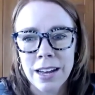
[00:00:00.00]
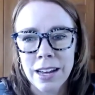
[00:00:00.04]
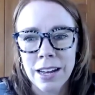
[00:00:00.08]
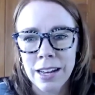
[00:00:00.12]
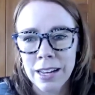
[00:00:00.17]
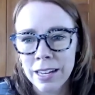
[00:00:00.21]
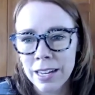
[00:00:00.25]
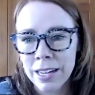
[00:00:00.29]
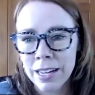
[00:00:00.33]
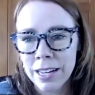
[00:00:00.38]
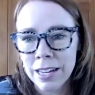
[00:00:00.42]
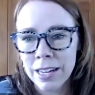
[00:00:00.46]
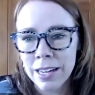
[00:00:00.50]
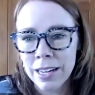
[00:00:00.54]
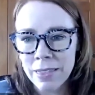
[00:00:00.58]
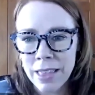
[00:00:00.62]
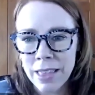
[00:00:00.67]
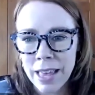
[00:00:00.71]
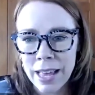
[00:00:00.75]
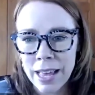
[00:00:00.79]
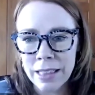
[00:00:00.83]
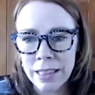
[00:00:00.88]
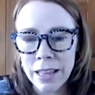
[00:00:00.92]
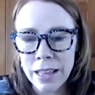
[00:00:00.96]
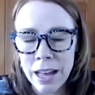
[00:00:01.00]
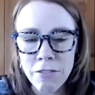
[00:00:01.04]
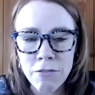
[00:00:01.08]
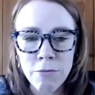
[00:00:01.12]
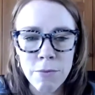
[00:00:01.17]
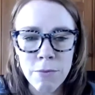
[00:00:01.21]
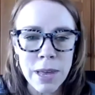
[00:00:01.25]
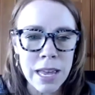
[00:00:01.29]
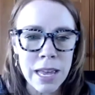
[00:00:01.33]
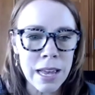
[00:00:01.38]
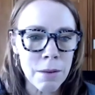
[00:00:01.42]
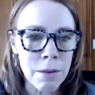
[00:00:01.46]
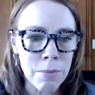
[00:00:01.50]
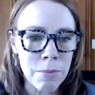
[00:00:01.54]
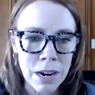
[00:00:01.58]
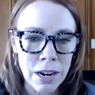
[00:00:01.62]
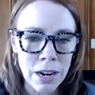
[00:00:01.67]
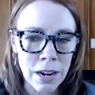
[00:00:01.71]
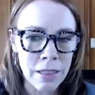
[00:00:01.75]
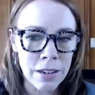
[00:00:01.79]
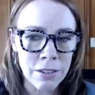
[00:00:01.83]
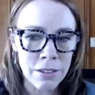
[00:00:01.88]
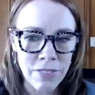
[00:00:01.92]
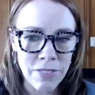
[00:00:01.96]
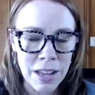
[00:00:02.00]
Um, and they love me, I'm part of their